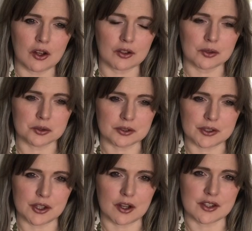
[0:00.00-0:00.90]
going around the
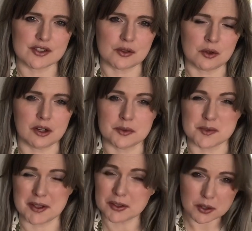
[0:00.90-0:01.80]
house or if it was
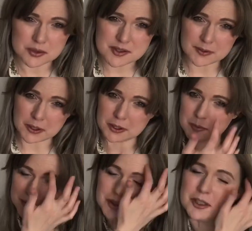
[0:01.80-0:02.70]
my Crohn's flaring
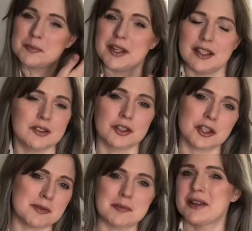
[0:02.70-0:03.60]
up. It could have been, or it could have
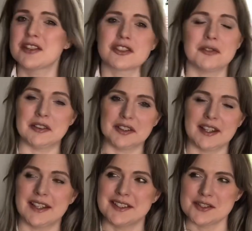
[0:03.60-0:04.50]
been a mixture of
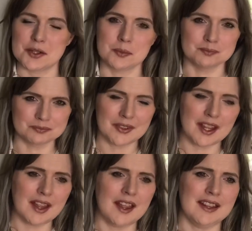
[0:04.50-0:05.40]
everything. So
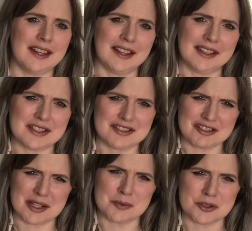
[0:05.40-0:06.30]
yeah,
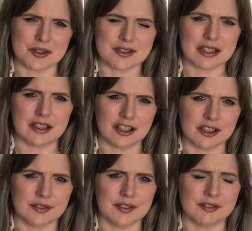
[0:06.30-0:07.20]
yesterday was just a lot of
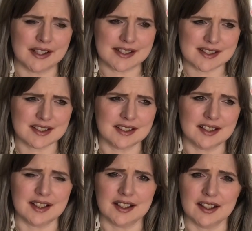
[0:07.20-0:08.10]
resting
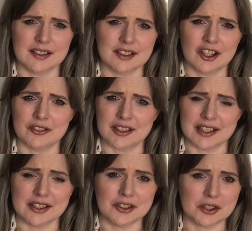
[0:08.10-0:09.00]
and not
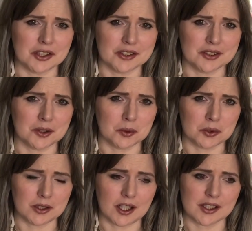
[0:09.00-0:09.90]
really doing a whole
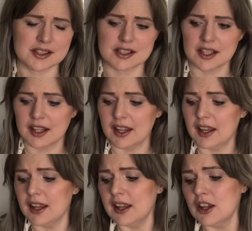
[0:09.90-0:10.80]
lot.
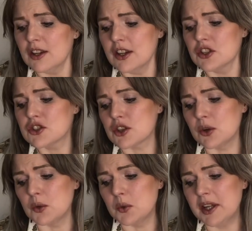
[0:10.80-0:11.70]

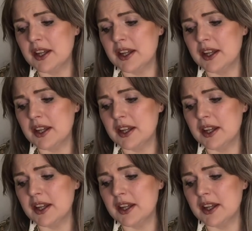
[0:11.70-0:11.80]
So